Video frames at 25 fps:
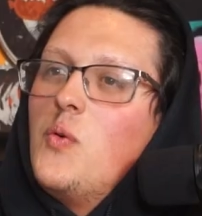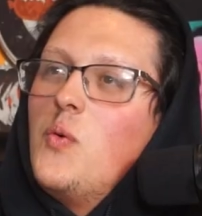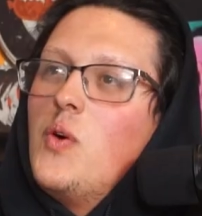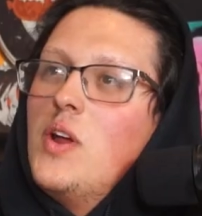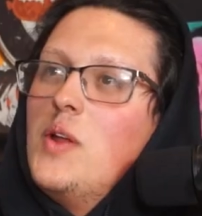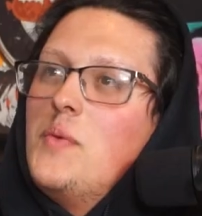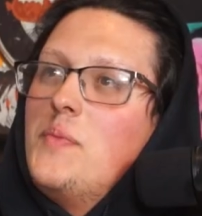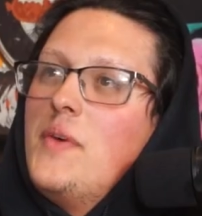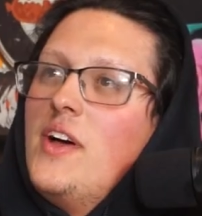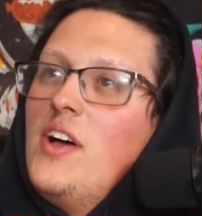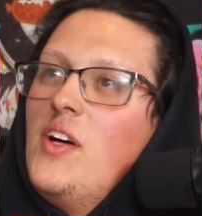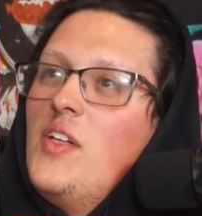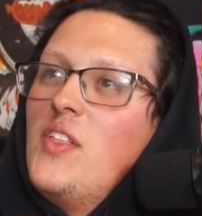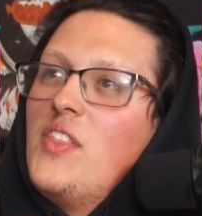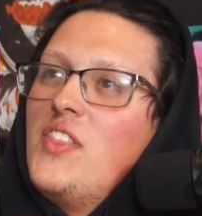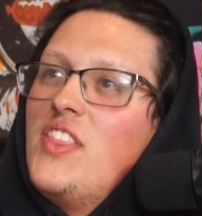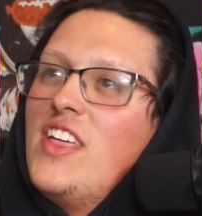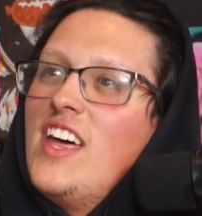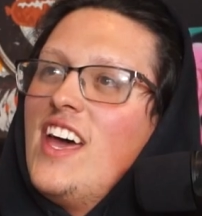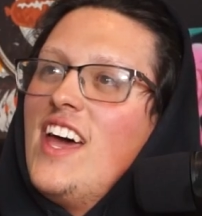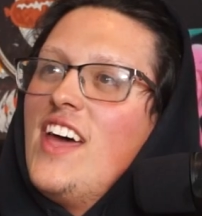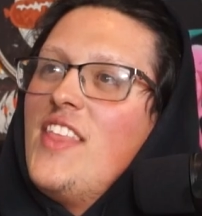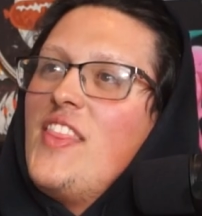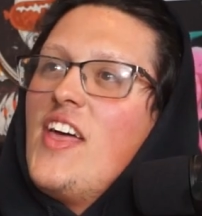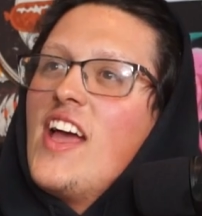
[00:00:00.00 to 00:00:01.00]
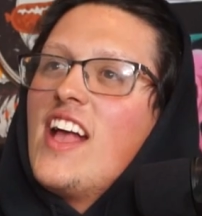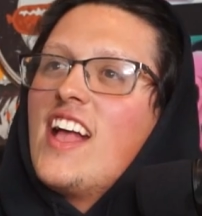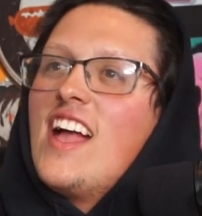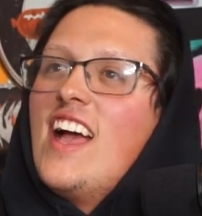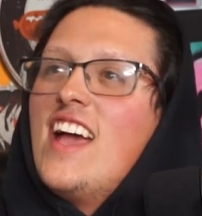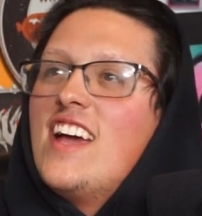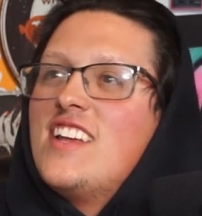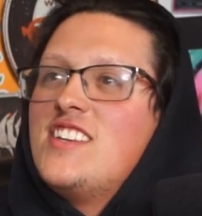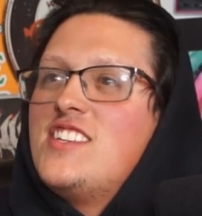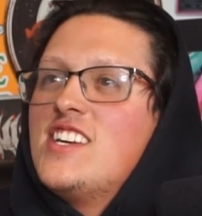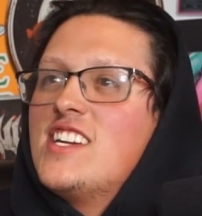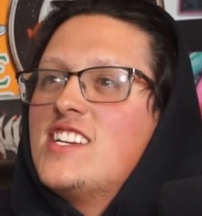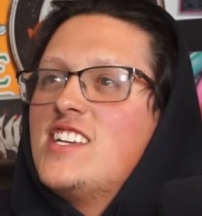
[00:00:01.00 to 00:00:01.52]
what about that guy
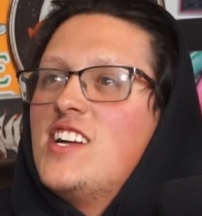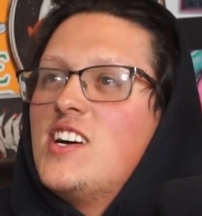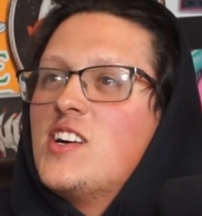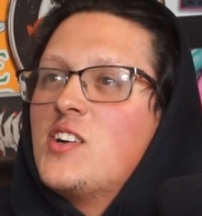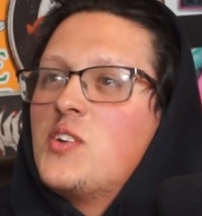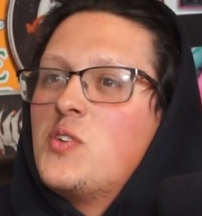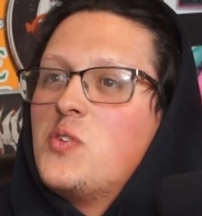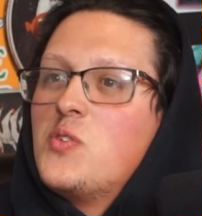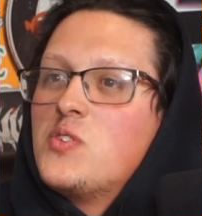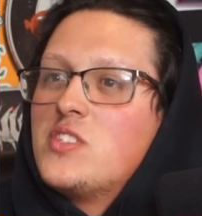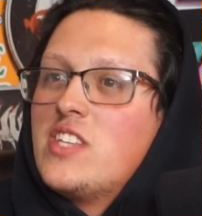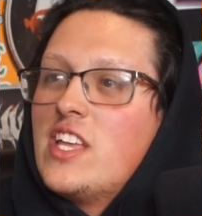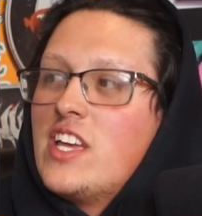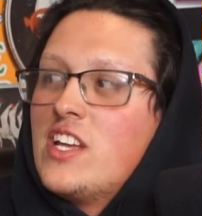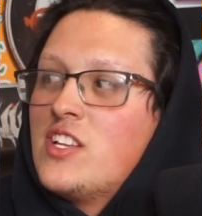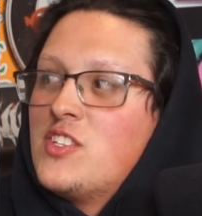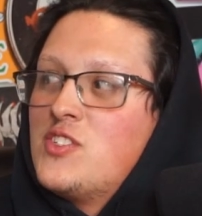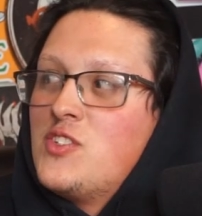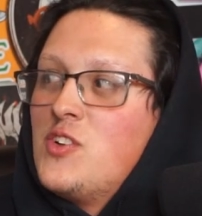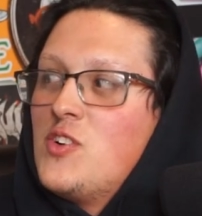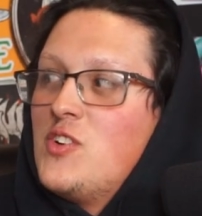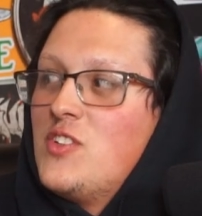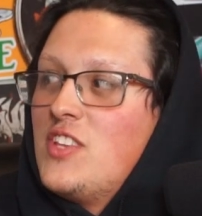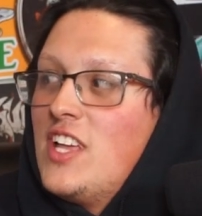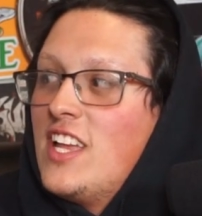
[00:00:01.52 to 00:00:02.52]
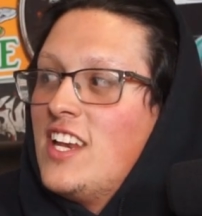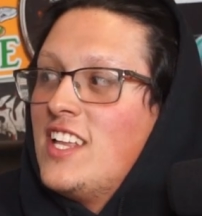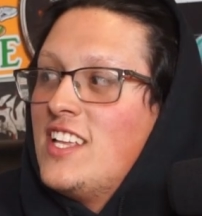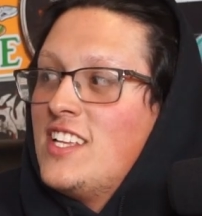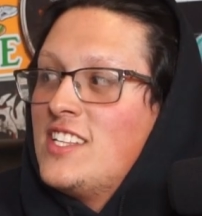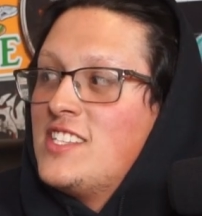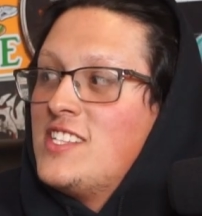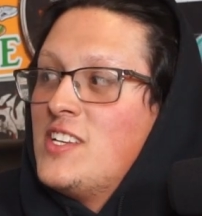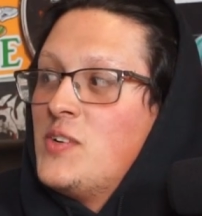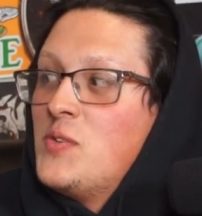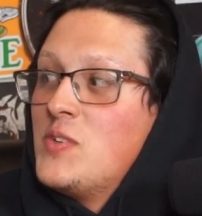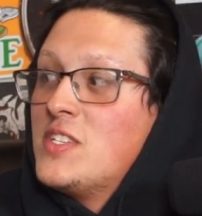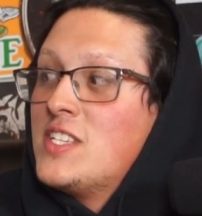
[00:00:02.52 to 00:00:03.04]
on TikTok who was like certain that
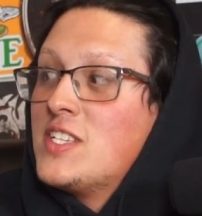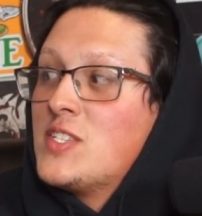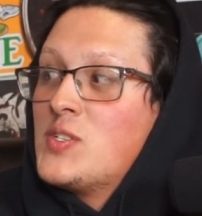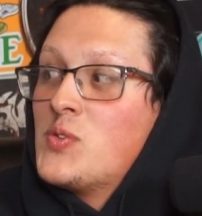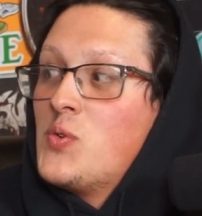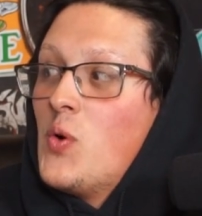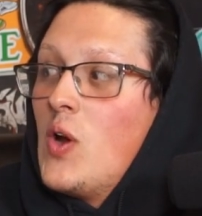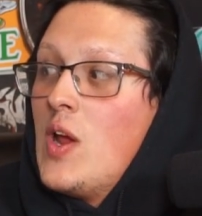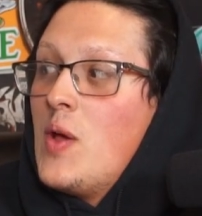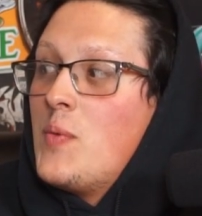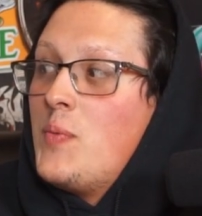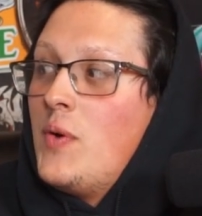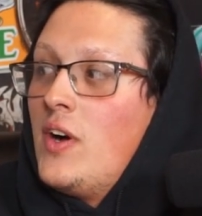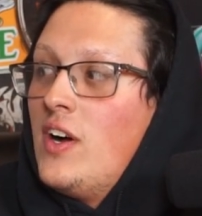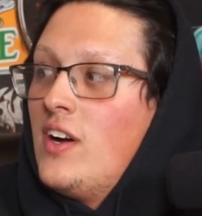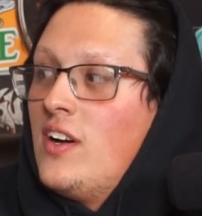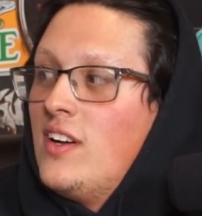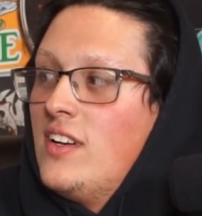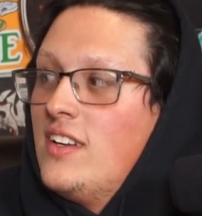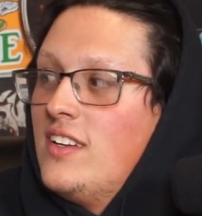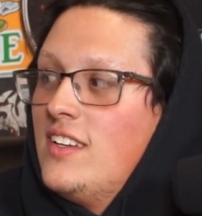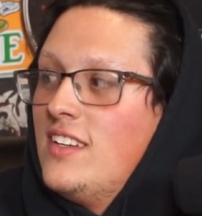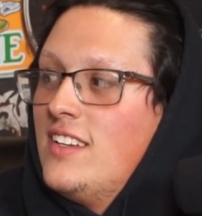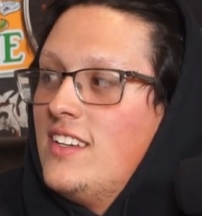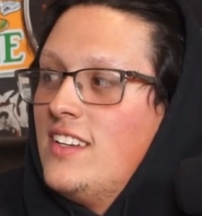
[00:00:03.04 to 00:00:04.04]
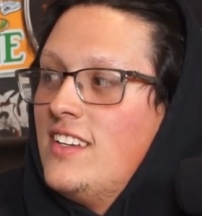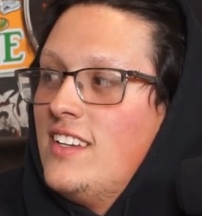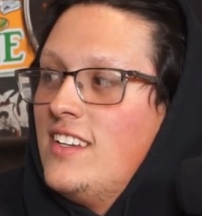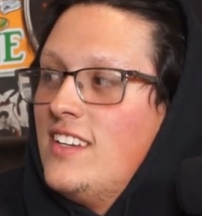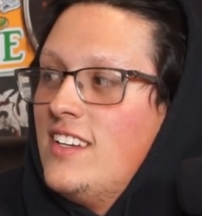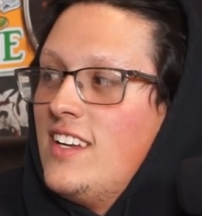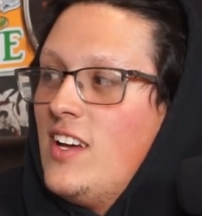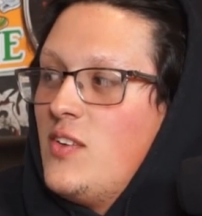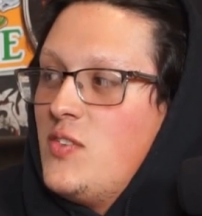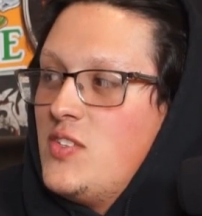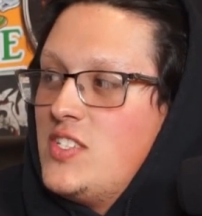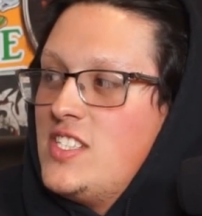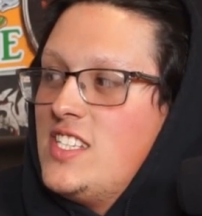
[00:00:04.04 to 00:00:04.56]
it was his grandpa?
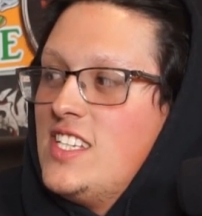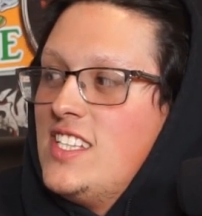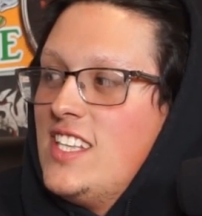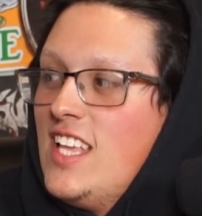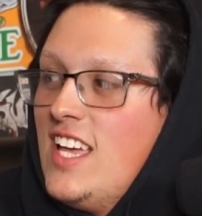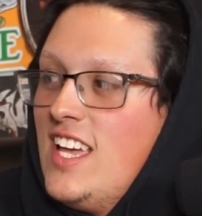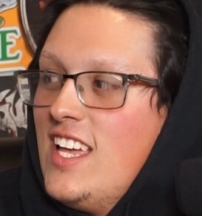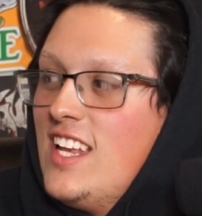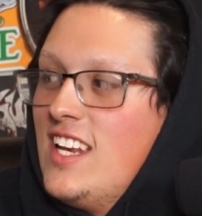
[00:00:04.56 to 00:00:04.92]
Have you seen that?